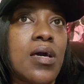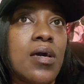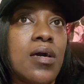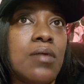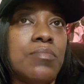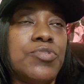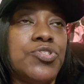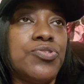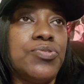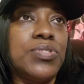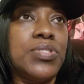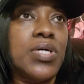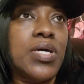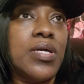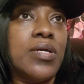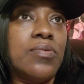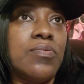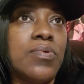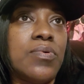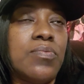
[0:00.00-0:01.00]
she was
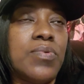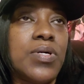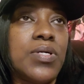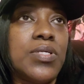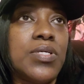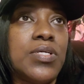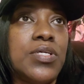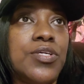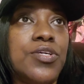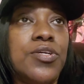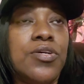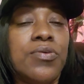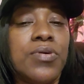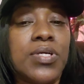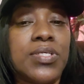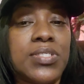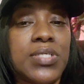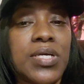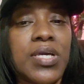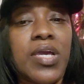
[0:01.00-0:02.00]
like, well, what did
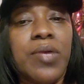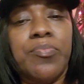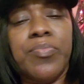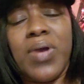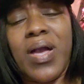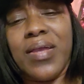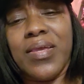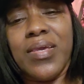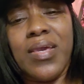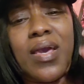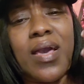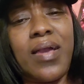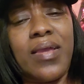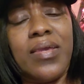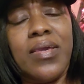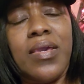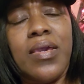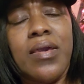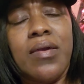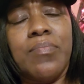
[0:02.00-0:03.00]
because I
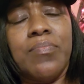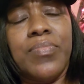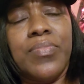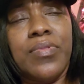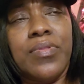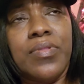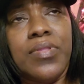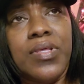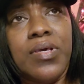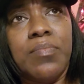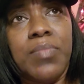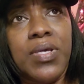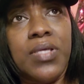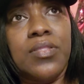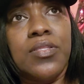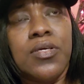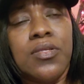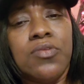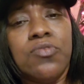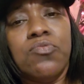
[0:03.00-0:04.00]
kept them in
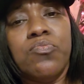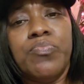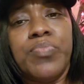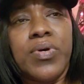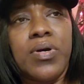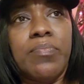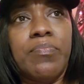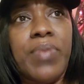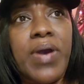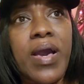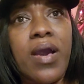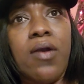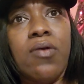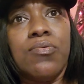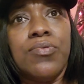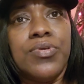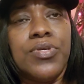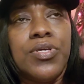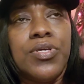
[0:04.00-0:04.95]
the loop about